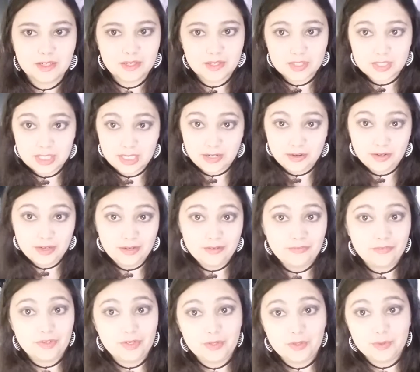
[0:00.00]
So now
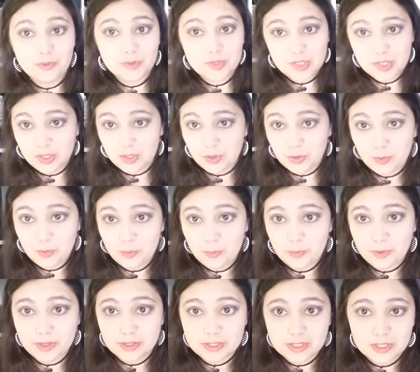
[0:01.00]
if you do
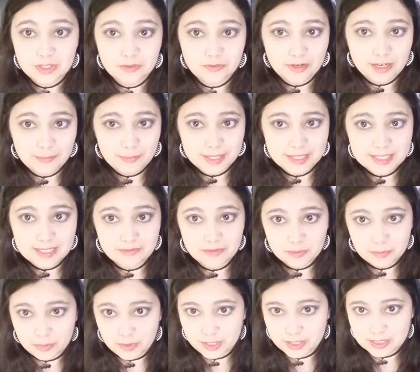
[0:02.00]
want to do
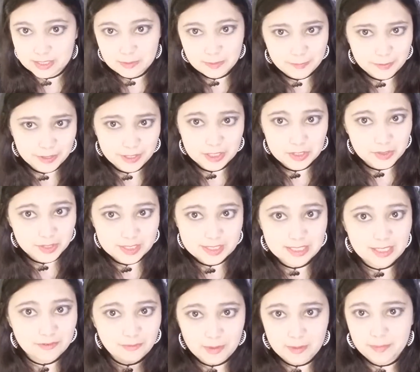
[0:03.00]
5x7 prints, maybe you're not doing it as a
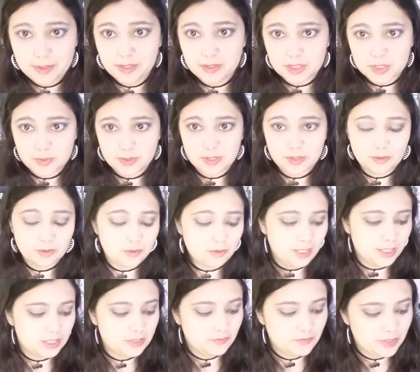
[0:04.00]
gift, maybe you just want to do a little
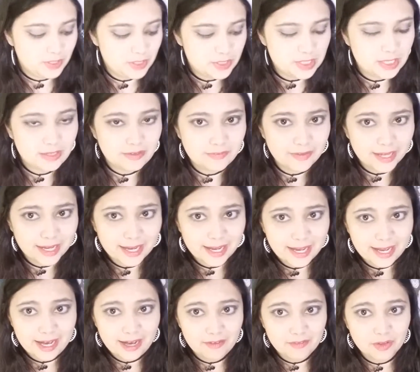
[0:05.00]
collection for yourself. Like I
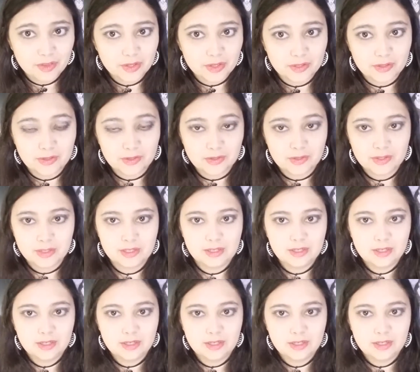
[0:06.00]
have a little